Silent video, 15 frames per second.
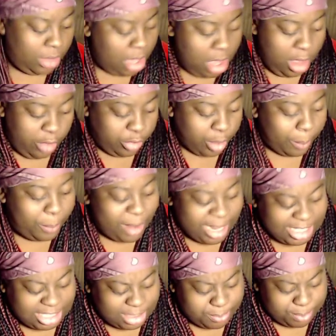The bullets
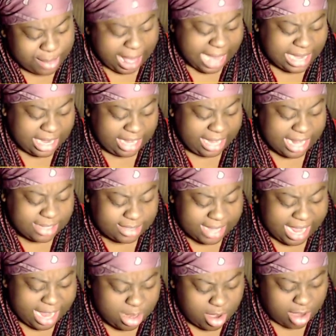splattered against the
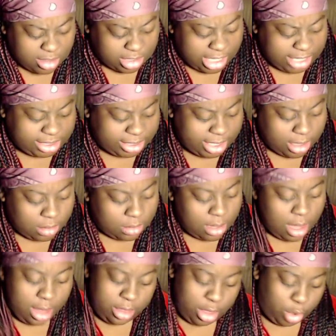NRG shield. The
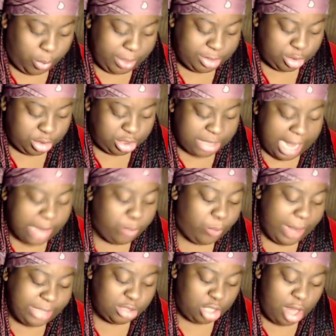crystal shot and razor
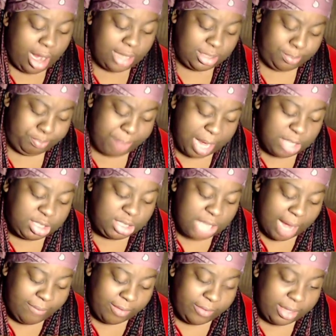cards bounced off of
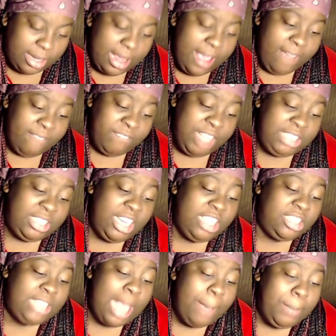it, visiting
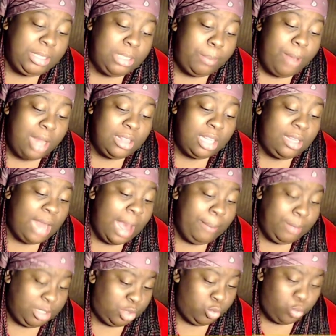damage upon the lobbies,
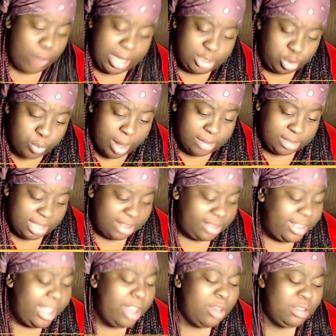restaurants, and
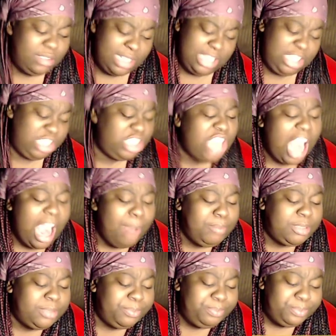theaters and shops.
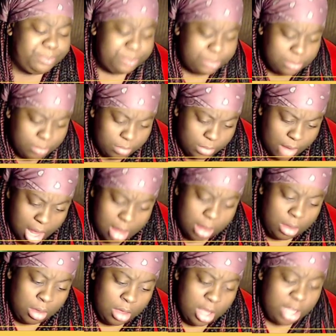
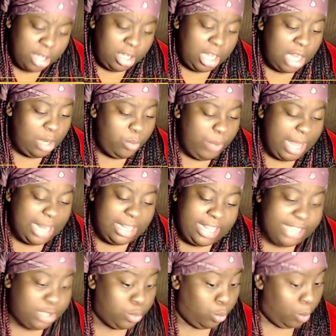Couldn't we at least
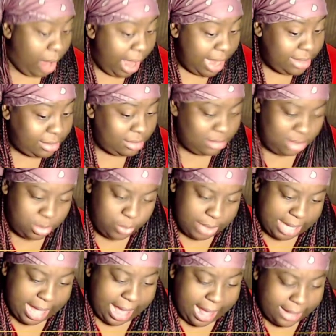run? The rook
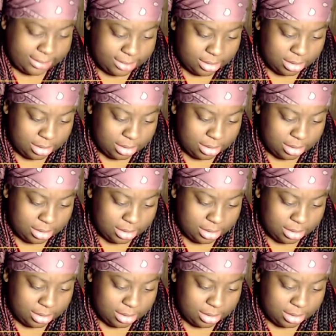asked.